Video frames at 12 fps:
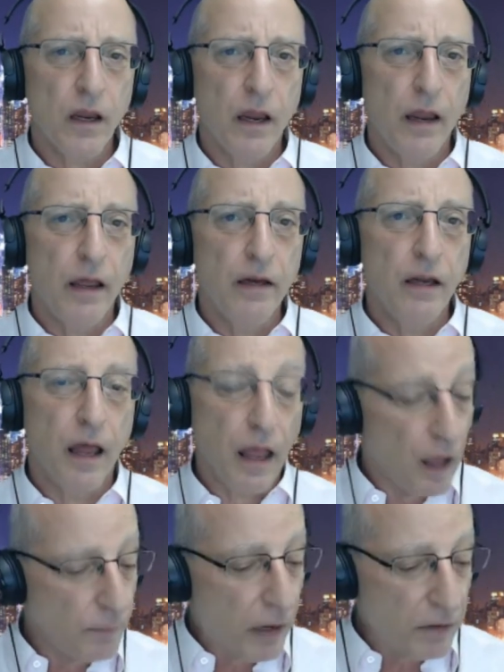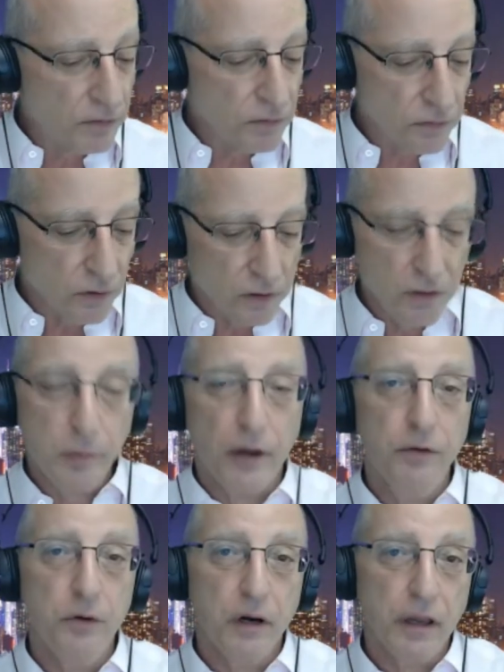And I'm not just talking
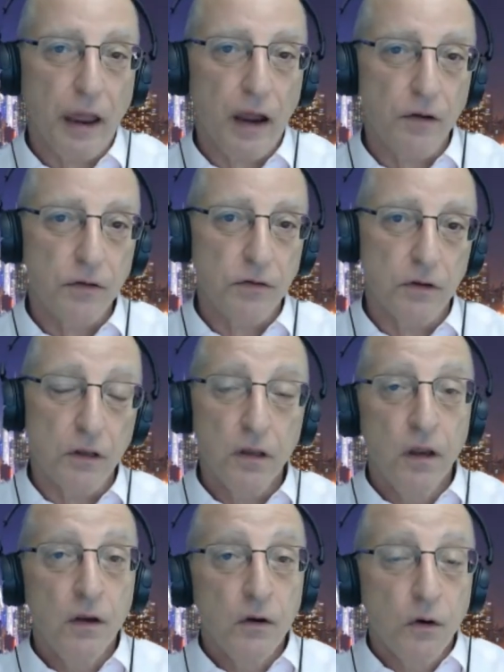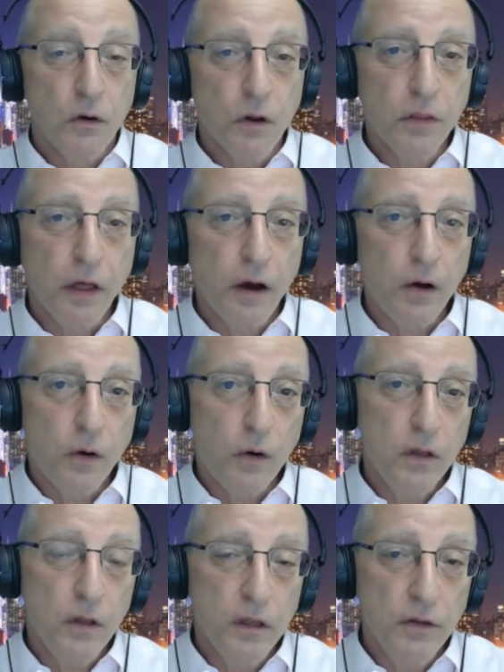about your accounting, although